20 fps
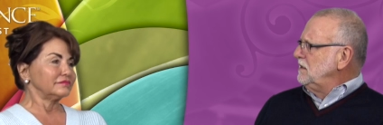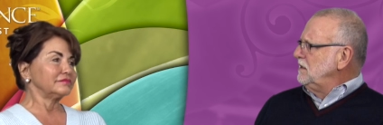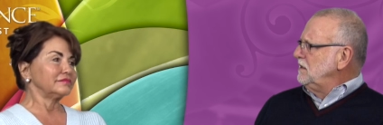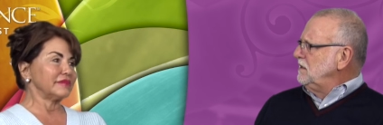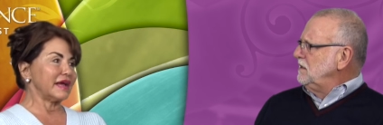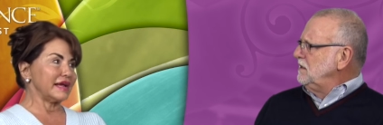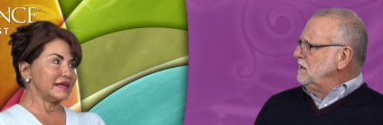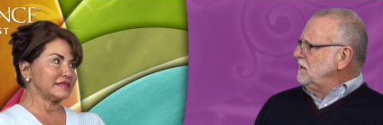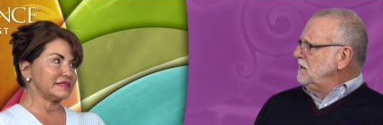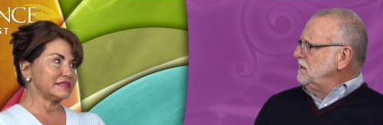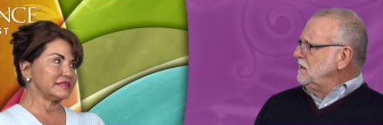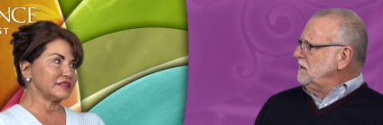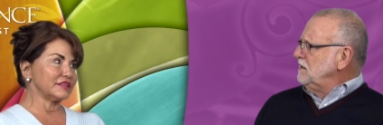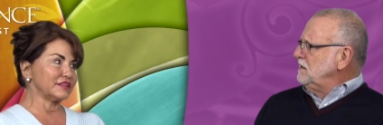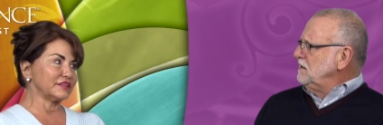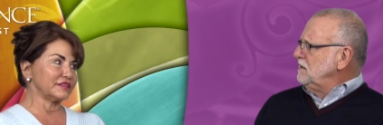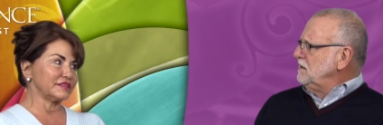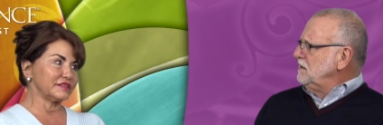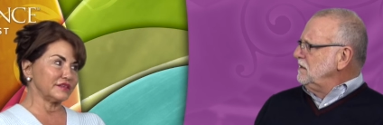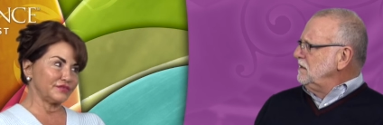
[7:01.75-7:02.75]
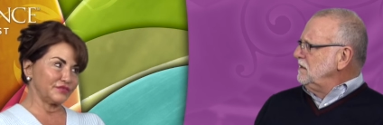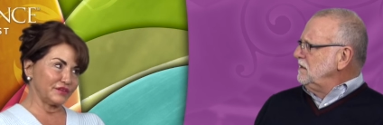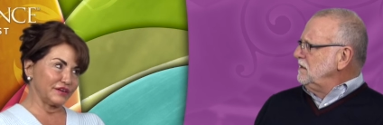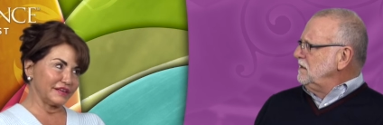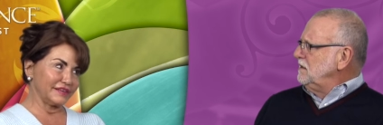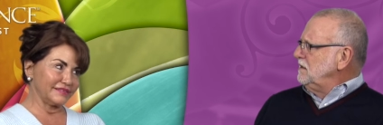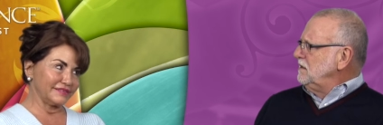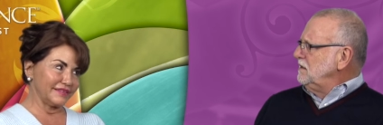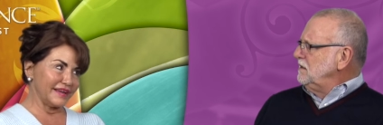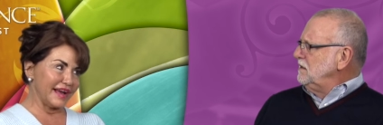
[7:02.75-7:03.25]
Speaker 1: Mm, ice is a little
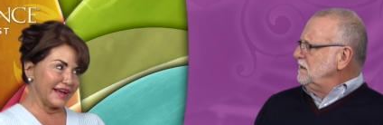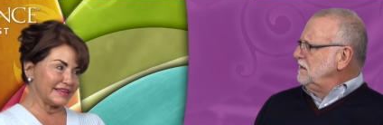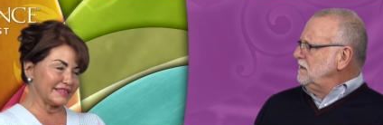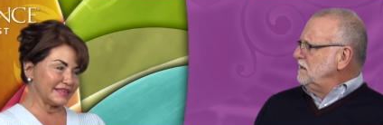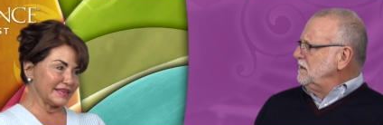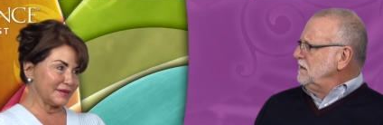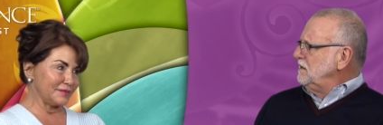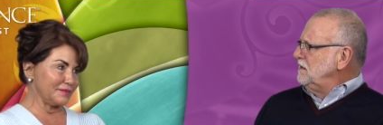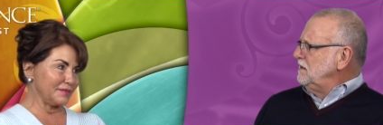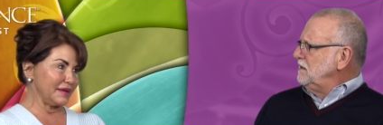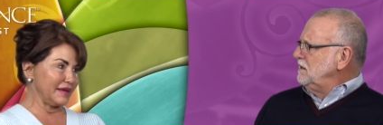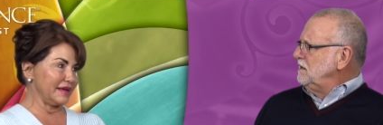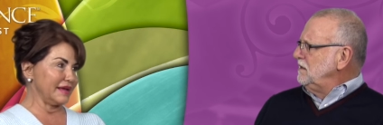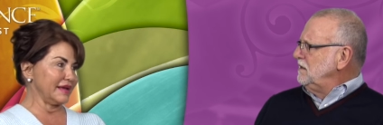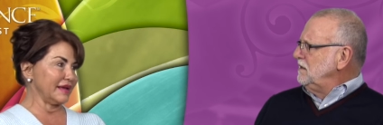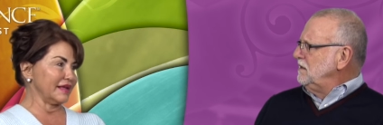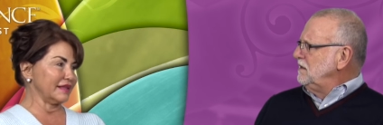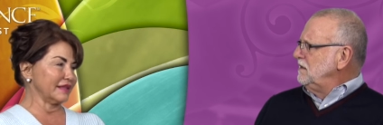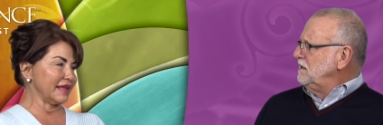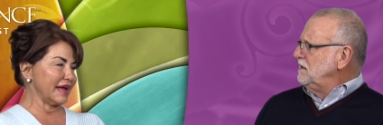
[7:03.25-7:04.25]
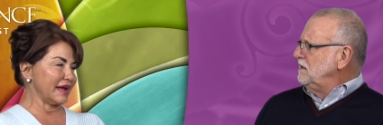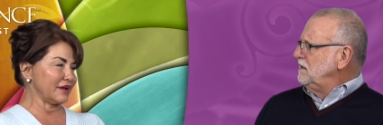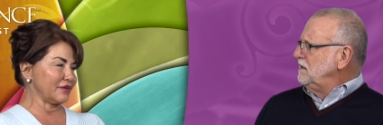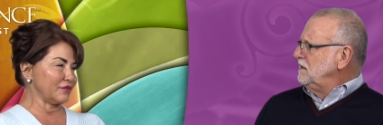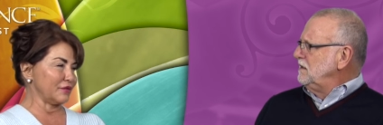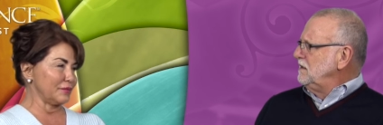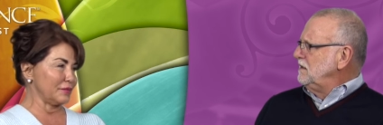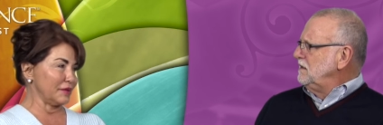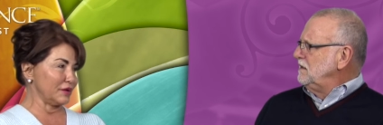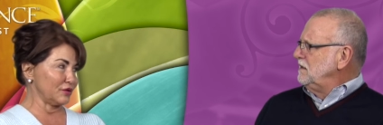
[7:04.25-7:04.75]
different. Ice can be a
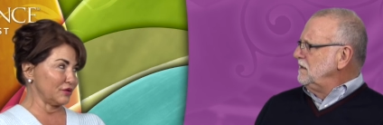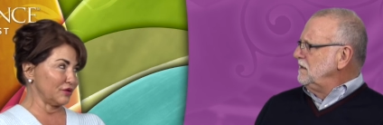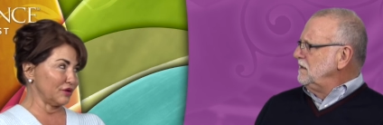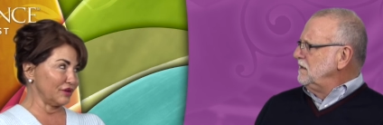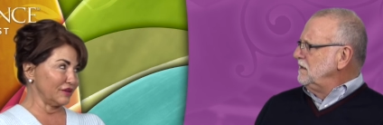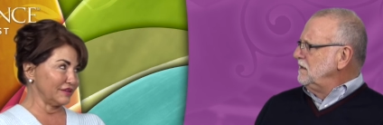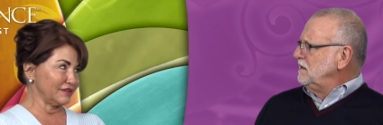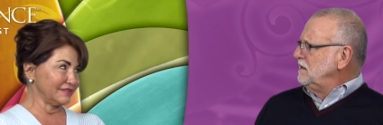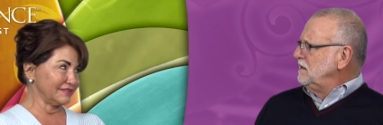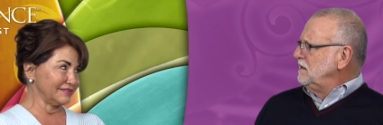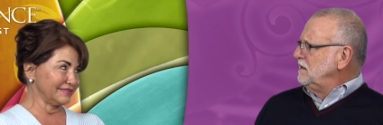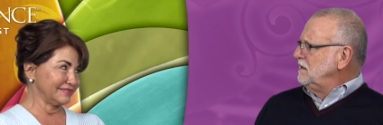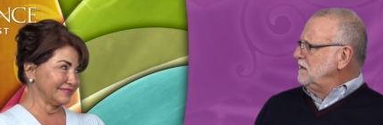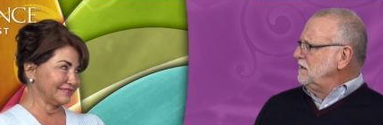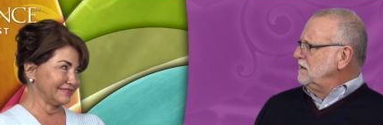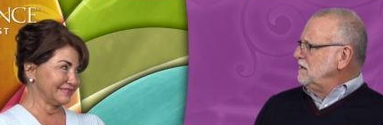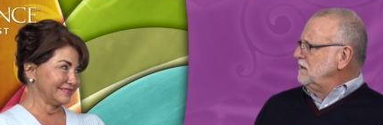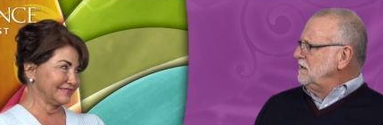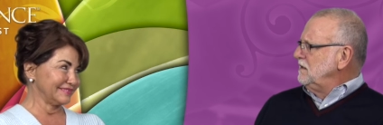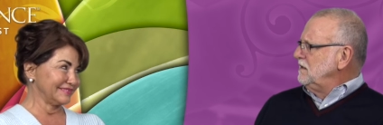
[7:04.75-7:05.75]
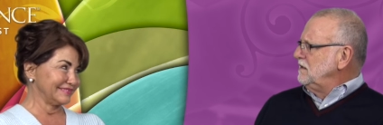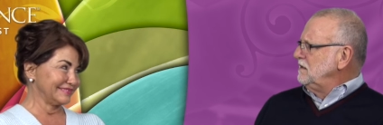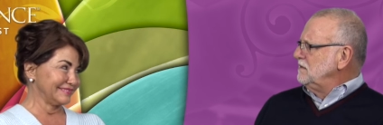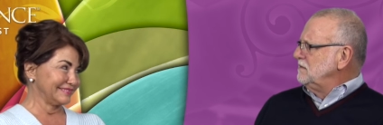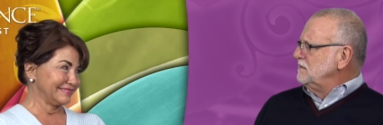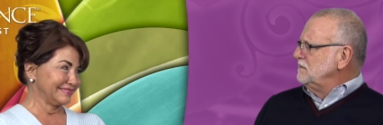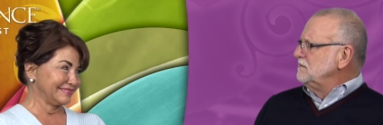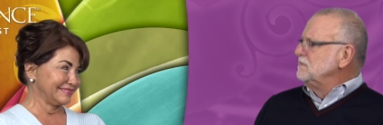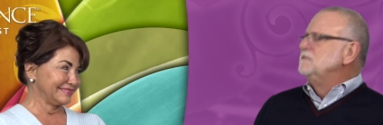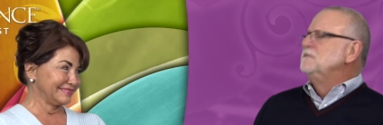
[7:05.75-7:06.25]
lack of a mineral.
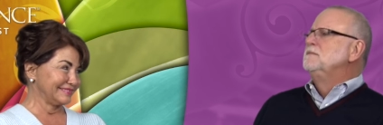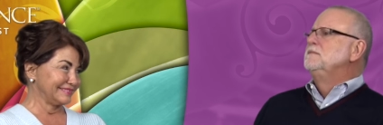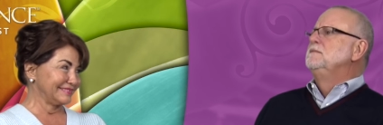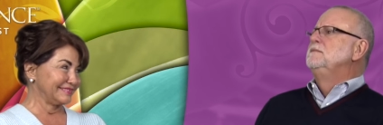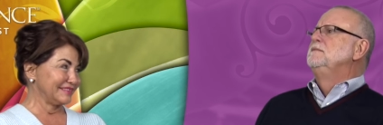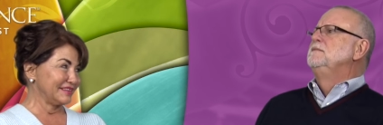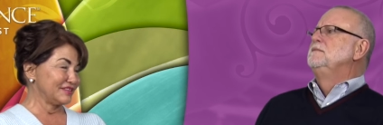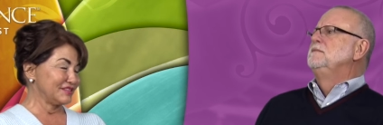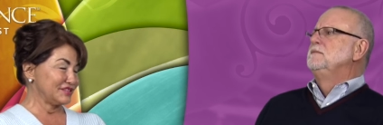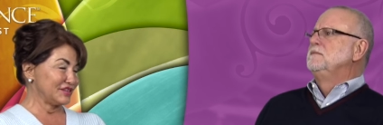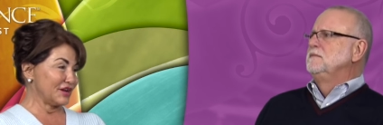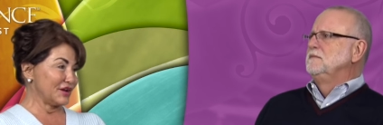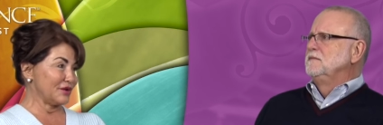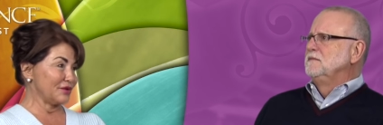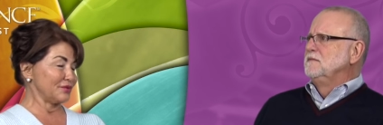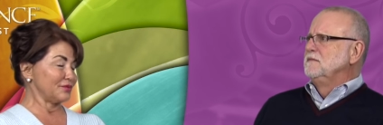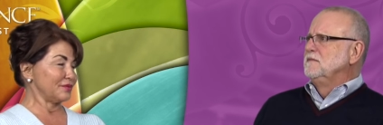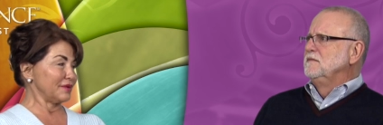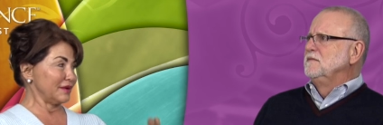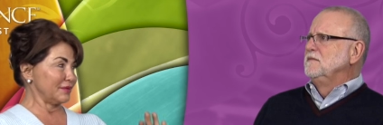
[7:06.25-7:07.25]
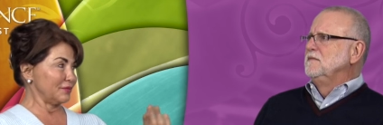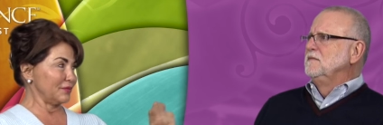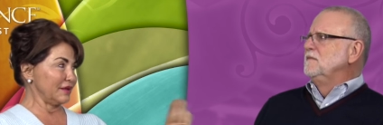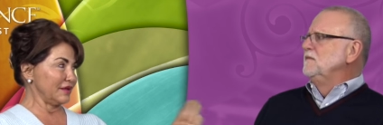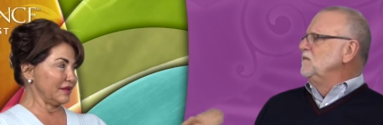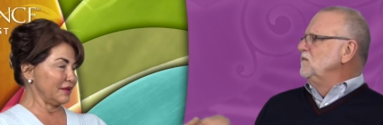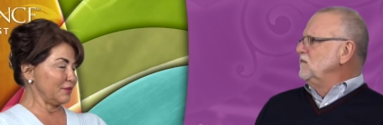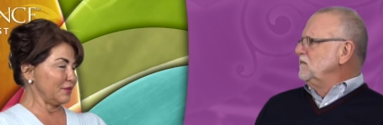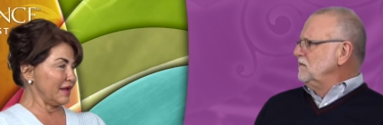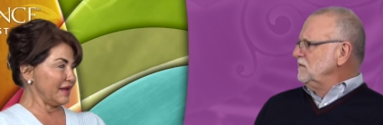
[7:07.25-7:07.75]
Hmm. So, and
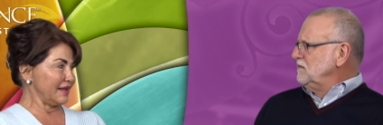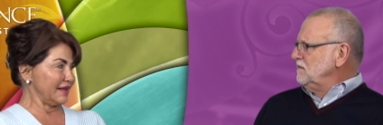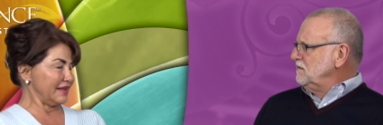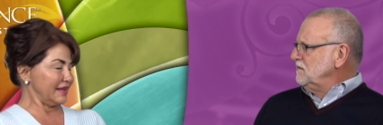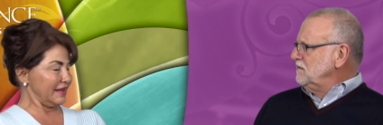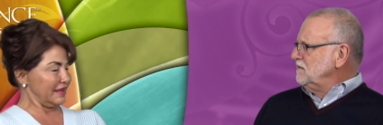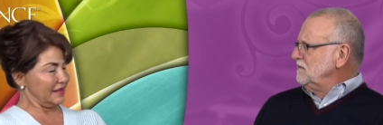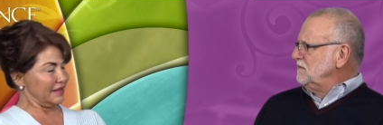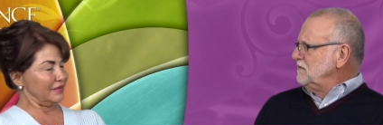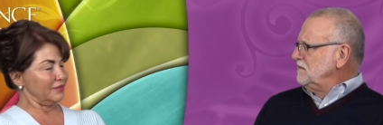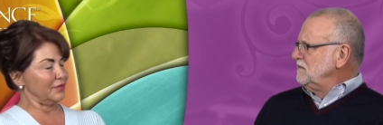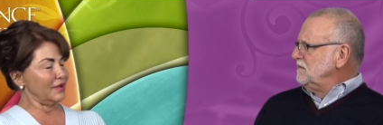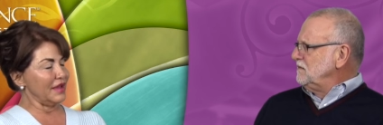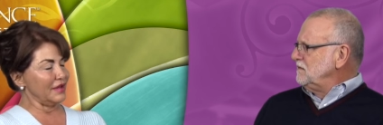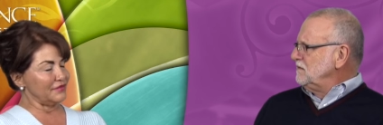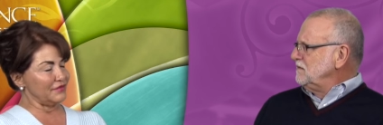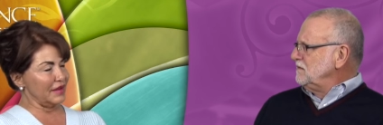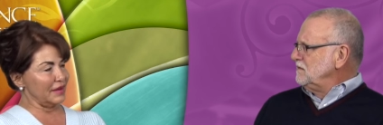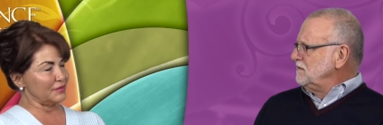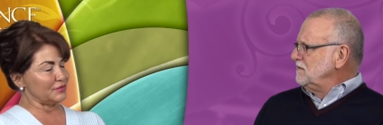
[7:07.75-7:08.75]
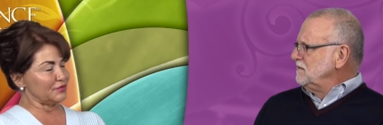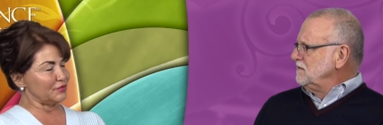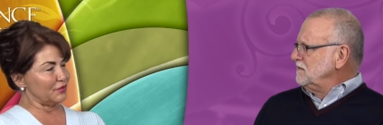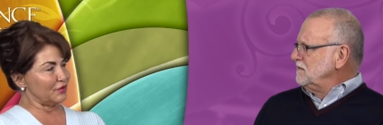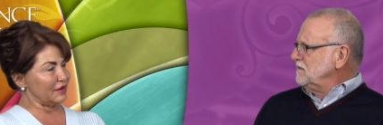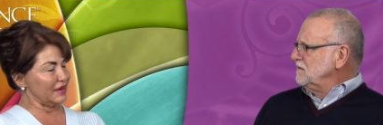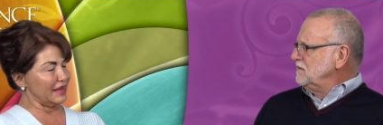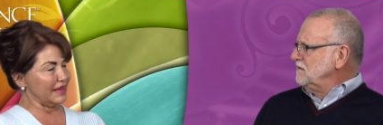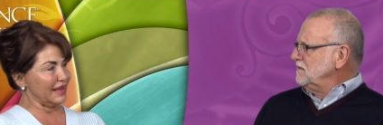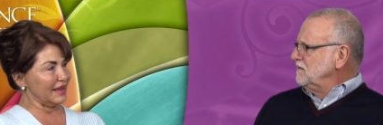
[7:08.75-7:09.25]
we we we have names
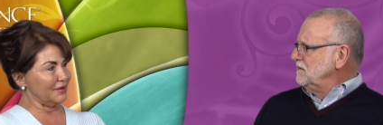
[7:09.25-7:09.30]
for it, and I